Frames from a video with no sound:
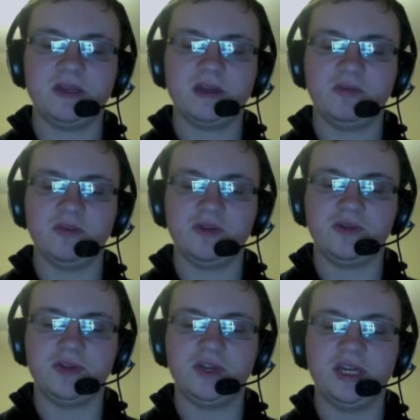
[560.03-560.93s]
probably go
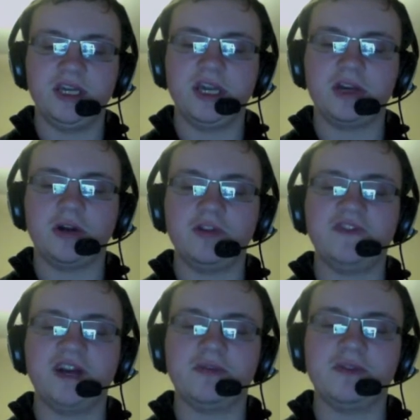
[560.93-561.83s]
on. Yeah,
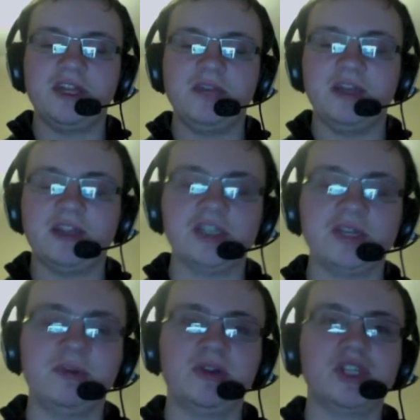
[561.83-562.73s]
Godfather, when he made his
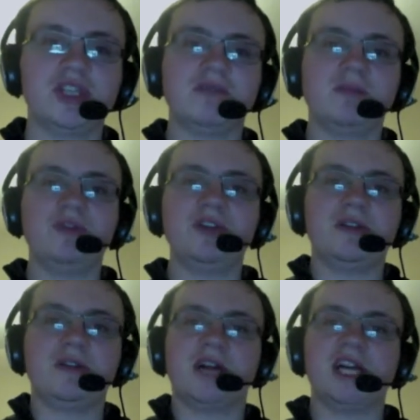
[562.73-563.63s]
appearance in the Rumble, he
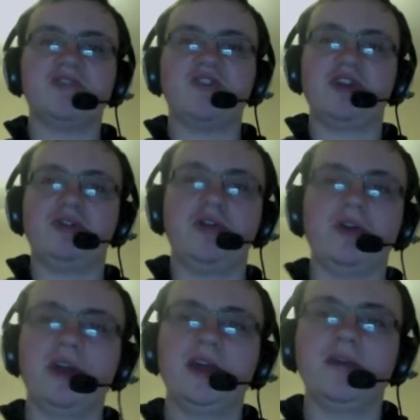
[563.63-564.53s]
didn't last very long.
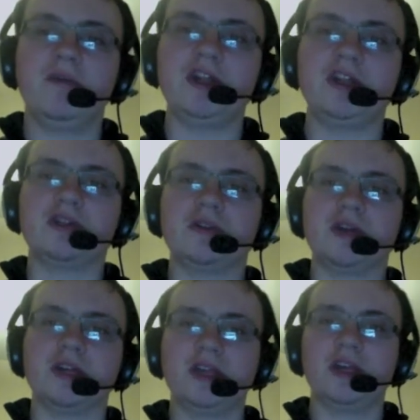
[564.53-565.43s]
Went into the
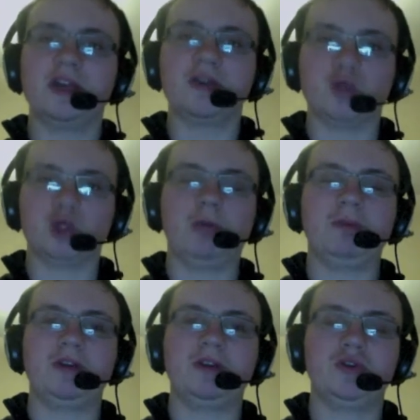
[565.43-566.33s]
ring, got drop
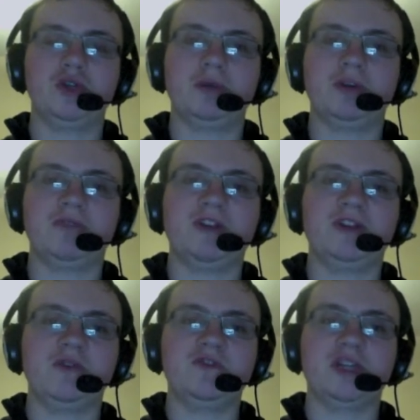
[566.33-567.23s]
kicked by
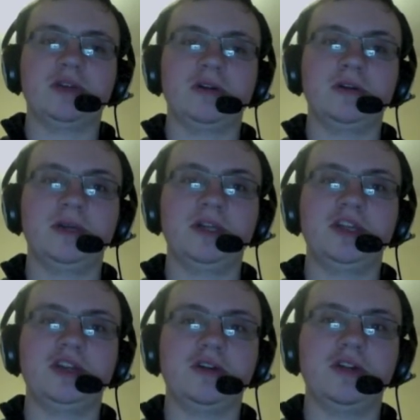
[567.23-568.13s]
Dolph Ziggler, and
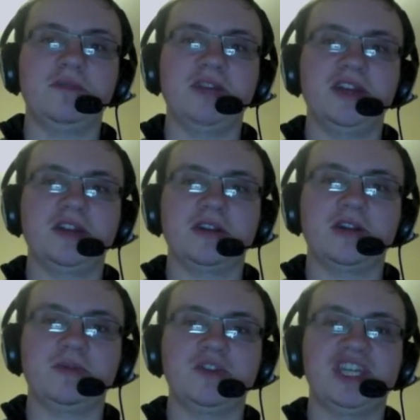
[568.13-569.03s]
then he got eliminated in a
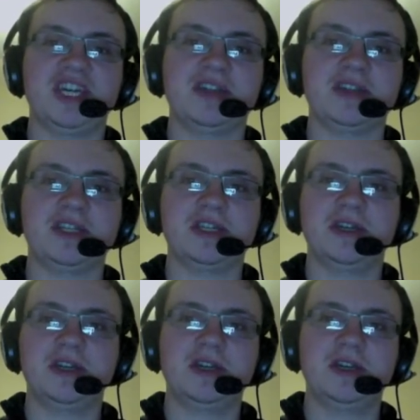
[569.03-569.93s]
couple of seconds.
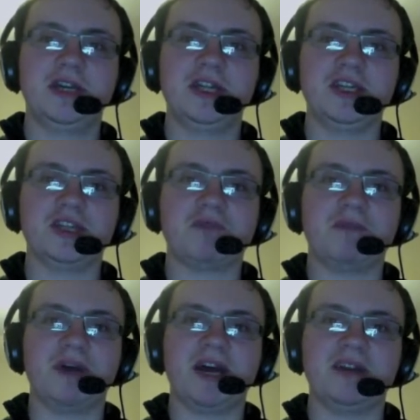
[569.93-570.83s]
And then he just
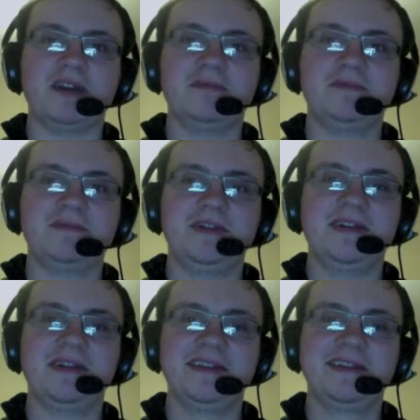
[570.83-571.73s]
went back.
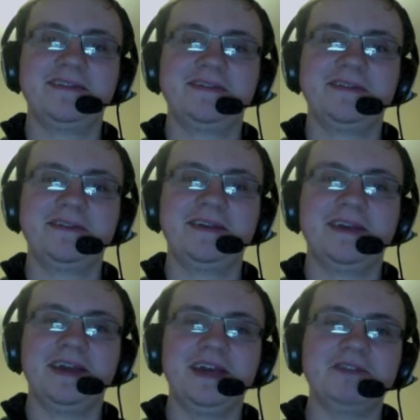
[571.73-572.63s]

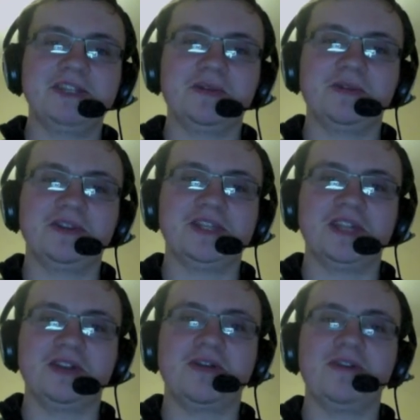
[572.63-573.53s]
It was still good to
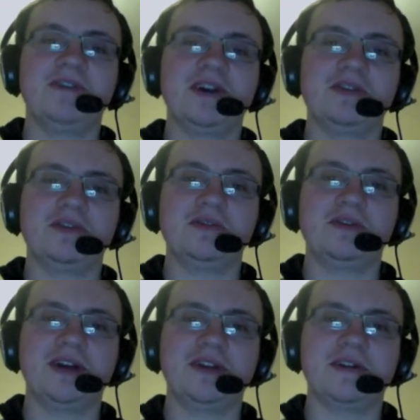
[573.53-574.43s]
see the Godfather, though,
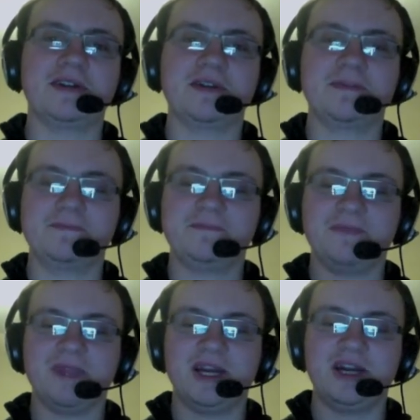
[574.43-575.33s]
I think.
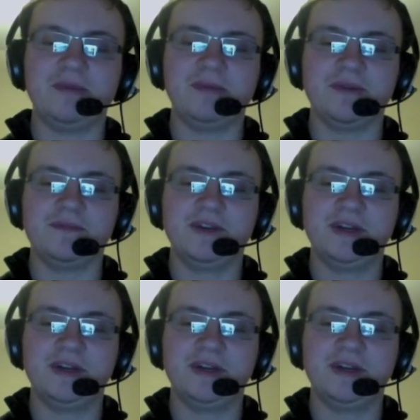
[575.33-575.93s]
I remember him.